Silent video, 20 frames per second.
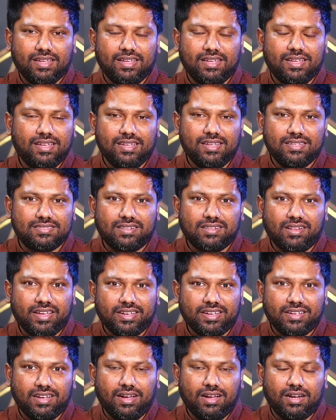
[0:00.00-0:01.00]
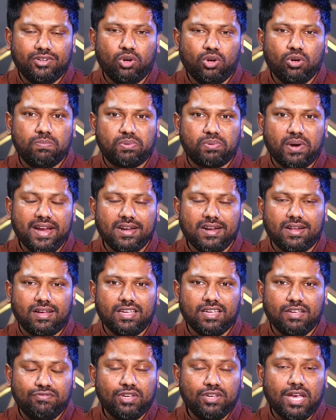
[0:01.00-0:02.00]
is like a no-brainer.
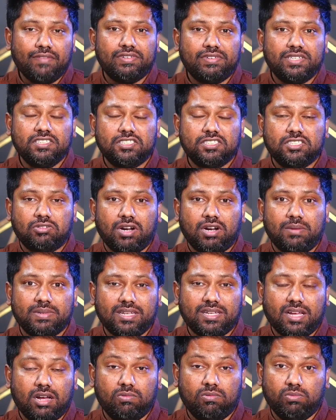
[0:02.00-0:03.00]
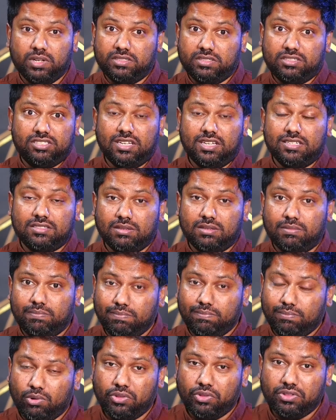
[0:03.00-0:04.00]
If you have an Instagram account, which there's
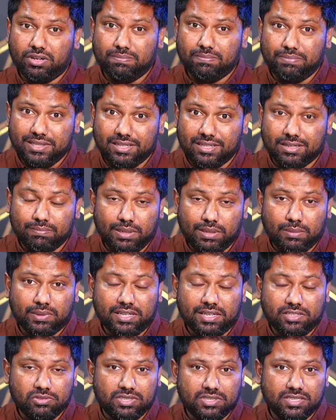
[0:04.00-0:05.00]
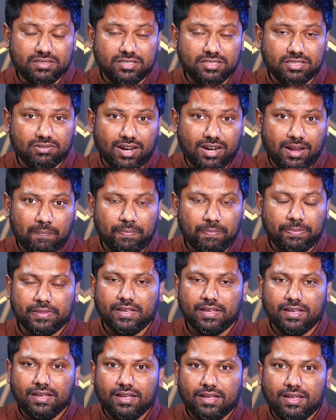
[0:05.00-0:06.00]
more than 1 billion people that use Instagram,
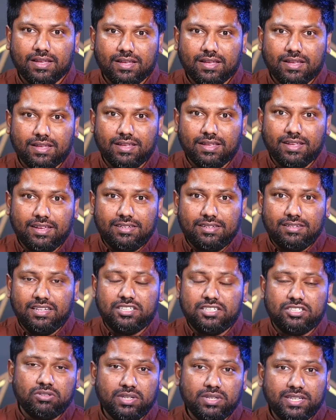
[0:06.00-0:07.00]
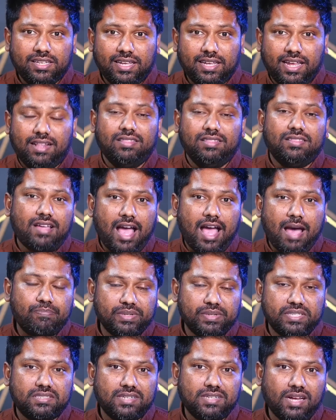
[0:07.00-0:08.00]
it literally, in the app
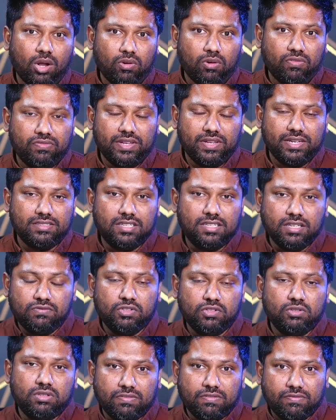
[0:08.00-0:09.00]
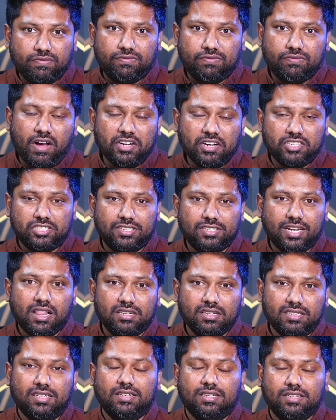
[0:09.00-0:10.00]
itself, it gives you the
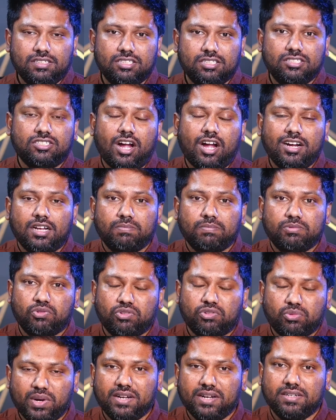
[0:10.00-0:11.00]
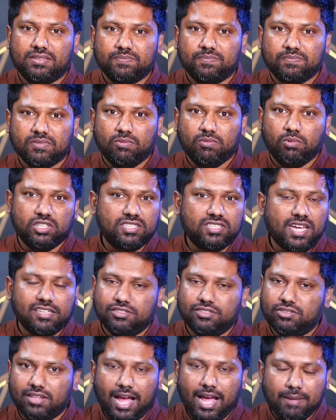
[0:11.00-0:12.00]
functionality to sign up to Threads, which takes
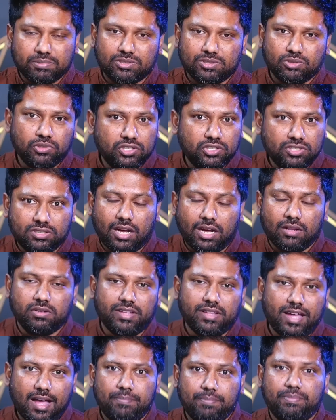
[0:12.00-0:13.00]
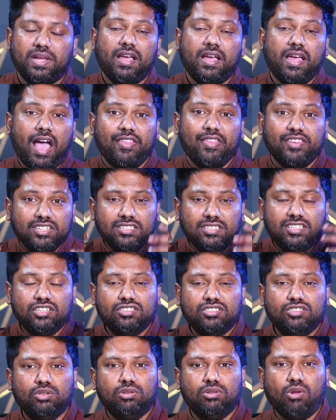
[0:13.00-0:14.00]
you to the App Store. You just download the app, and then
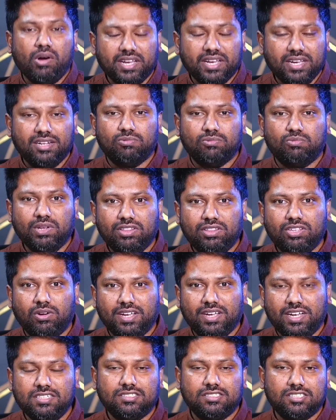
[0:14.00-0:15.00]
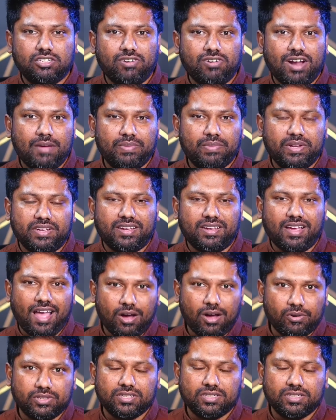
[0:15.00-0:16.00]
you log in with your Instagram
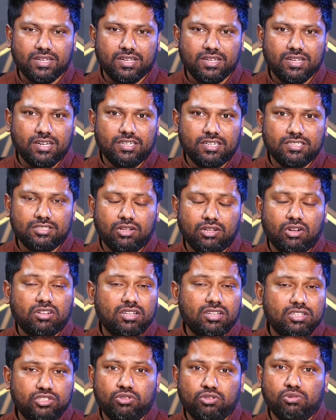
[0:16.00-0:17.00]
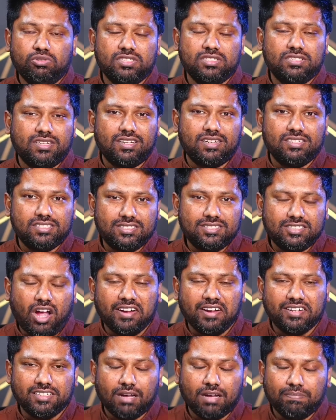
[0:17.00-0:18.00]
account. So a lot of the users that are just
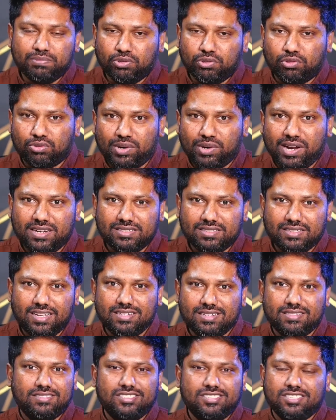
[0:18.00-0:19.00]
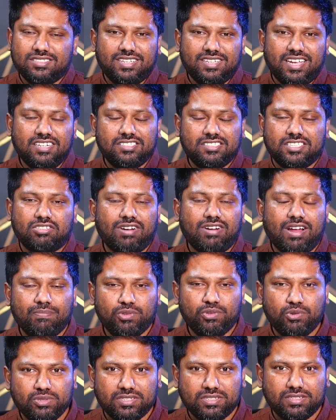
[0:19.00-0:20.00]
signing up to Threads is just Instagram
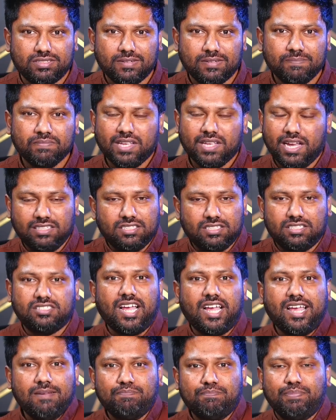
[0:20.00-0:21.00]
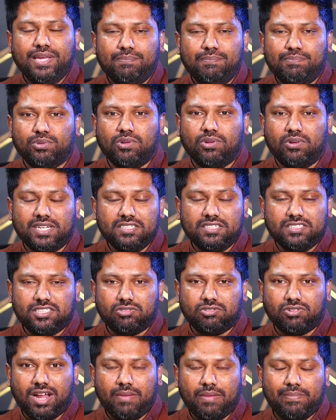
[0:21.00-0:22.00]
users. It's the same people on
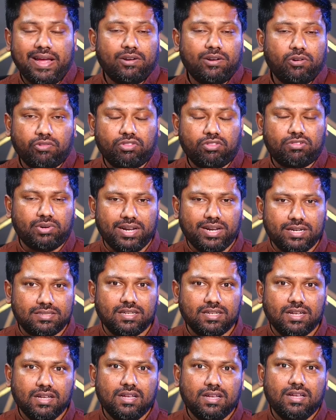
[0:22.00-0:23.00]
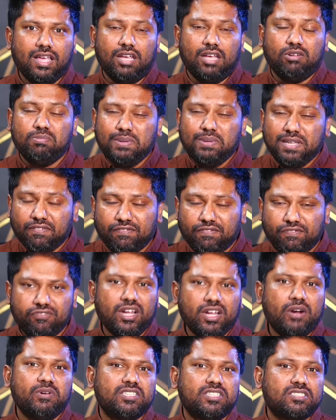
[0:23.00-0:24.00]
Instagram and on Threads. It would be a
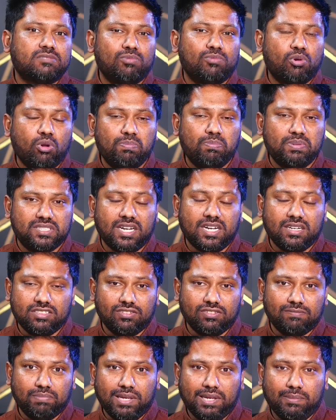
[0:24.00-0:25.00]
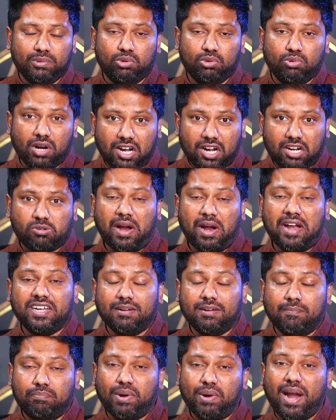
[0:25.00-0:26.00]
very small percentage of people who are creating
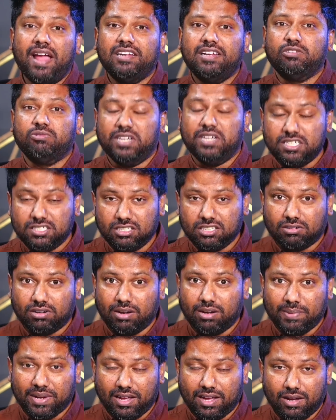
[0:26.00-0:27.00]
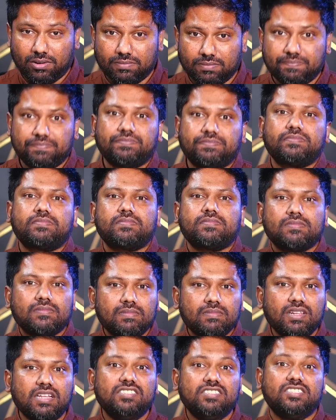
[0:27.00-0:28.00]
a brand new Instagram account
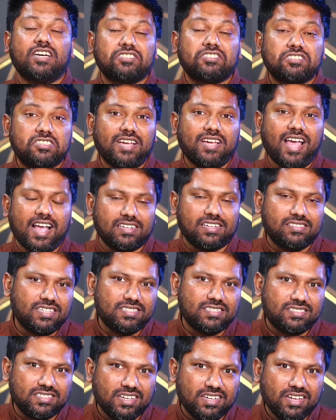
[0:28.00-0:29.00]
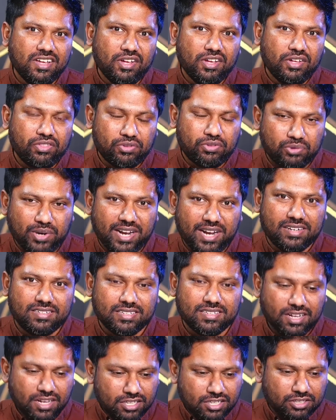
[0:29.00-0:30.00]
just to access Threads.
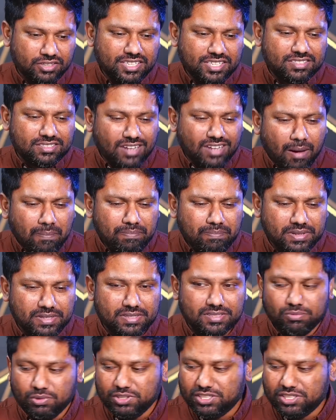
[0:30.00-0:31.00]
So these numbers, which are